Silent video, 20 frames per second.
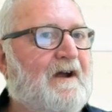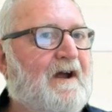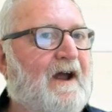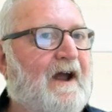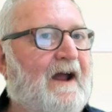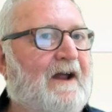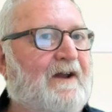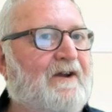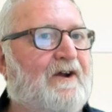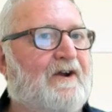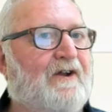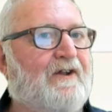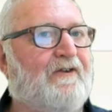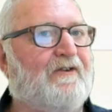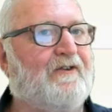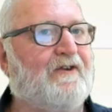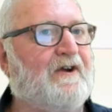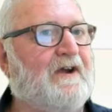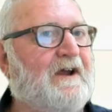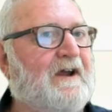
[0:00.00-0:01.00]
and you can
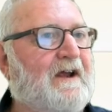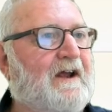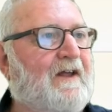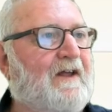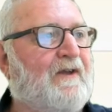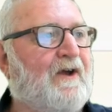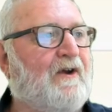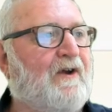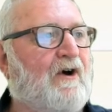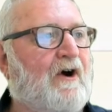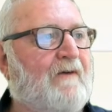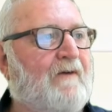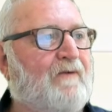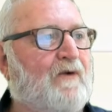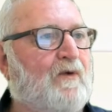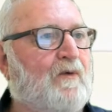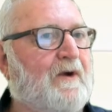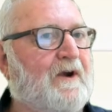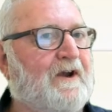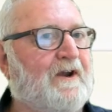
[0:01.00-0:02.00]
see here that I've
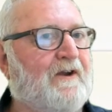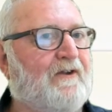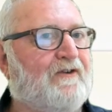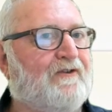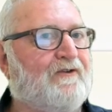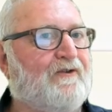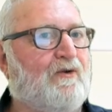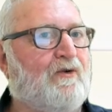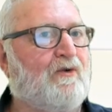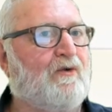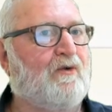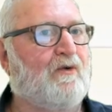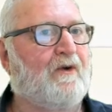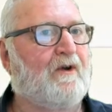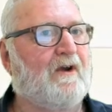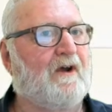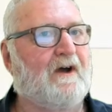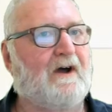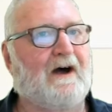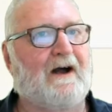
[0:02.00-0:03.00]
already installed
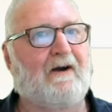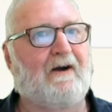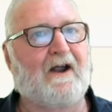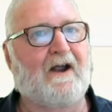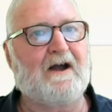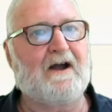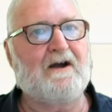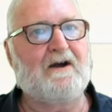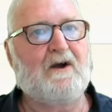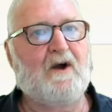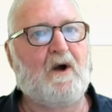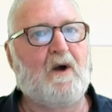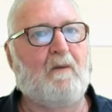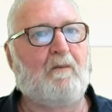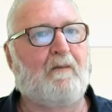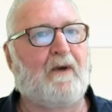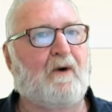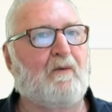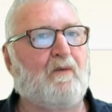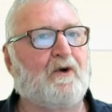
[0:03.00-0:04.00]
Aria,
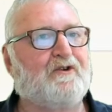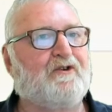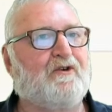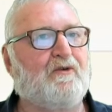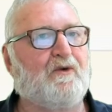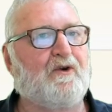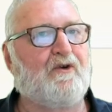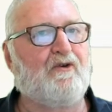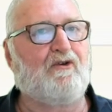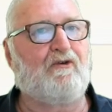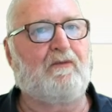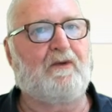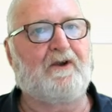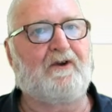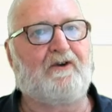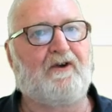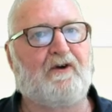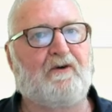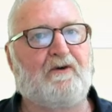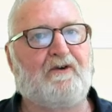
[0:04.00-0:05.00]
but what you would normally
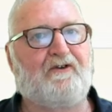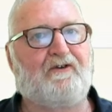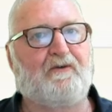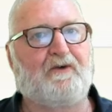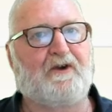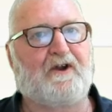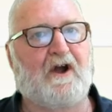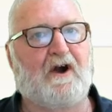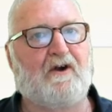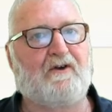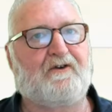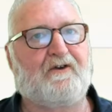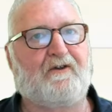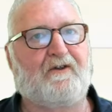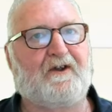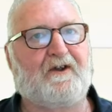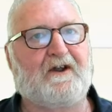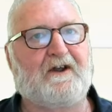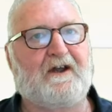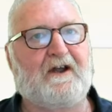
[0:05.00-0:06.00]
do is you would go to
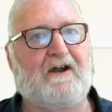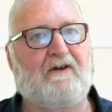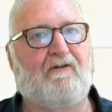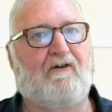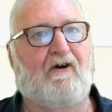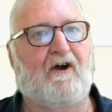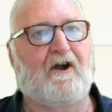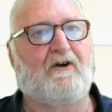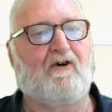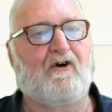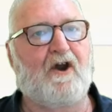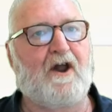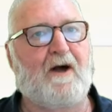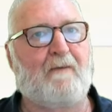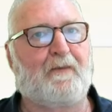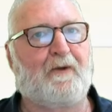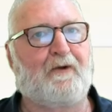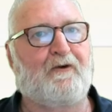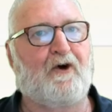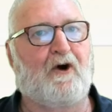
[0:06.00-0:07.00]
the gear icon
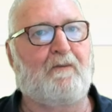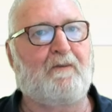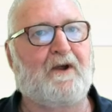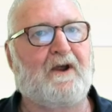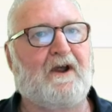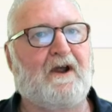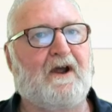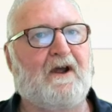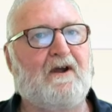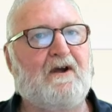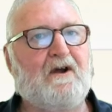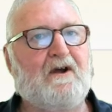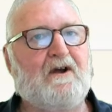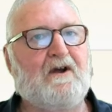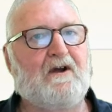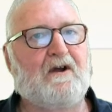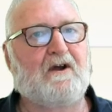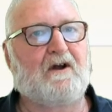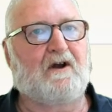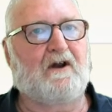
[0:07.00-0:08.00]
up the top here,
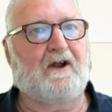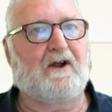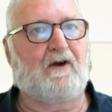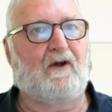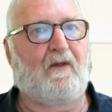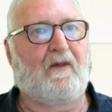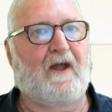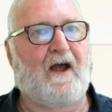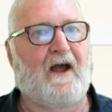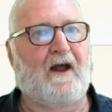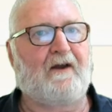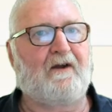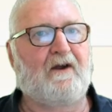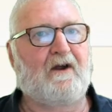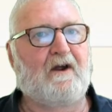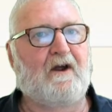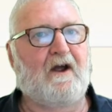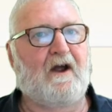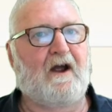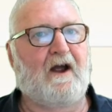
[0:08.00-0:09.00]
click on that,
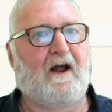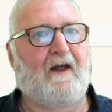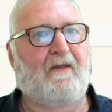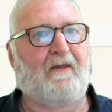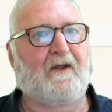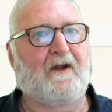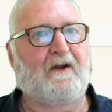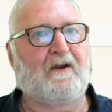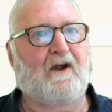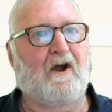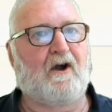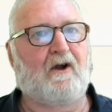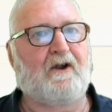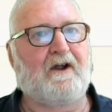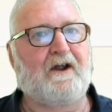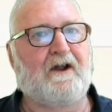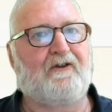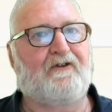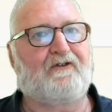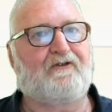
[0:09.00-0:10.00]
and then go
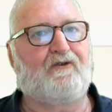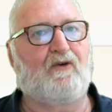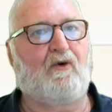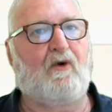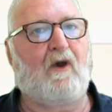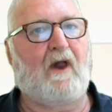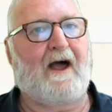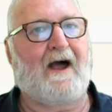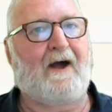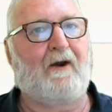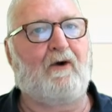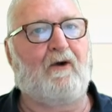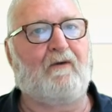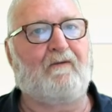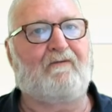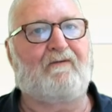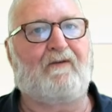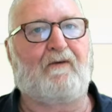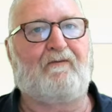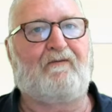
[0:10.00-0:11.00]
Install Add-on
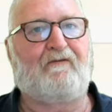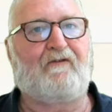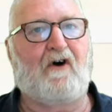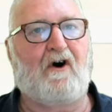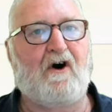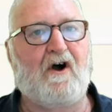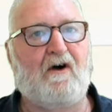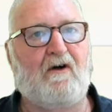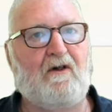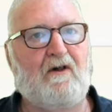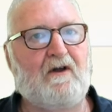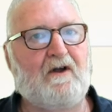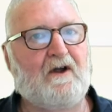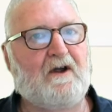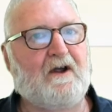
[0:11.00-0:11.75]
from File.